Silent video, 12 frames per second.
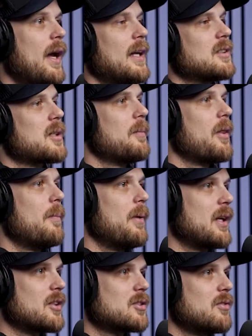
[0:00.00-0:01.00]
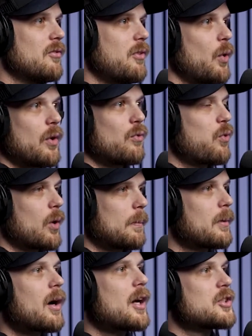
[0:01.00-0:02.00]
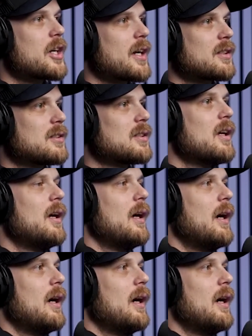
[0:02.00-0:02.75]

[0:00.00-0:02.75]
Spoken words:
and some of the biggest voted for projects.